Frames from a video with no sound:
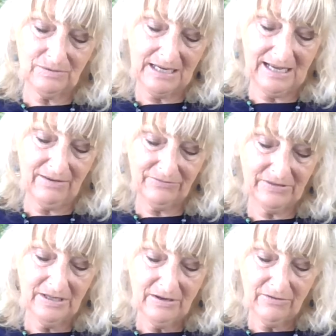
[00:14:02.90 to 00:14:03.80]
do we have
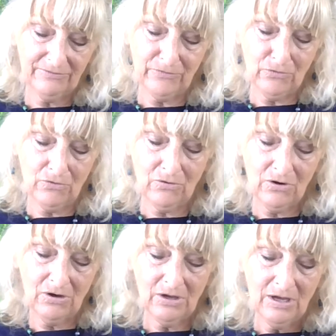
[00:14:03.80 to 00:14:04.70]
for
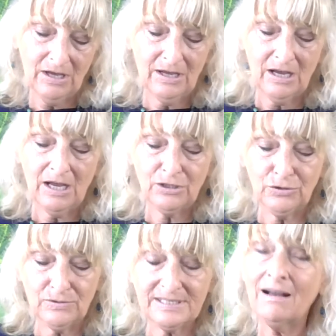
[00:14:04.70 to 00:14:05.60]

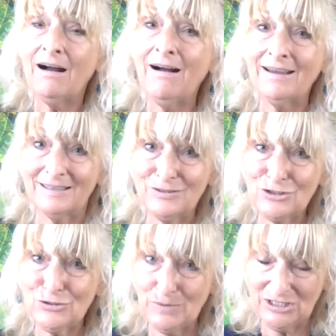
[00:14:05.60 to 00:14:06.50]
using our
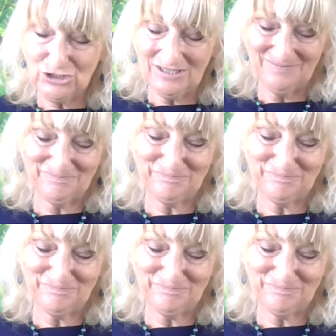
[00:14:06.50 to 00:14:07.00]
intuition?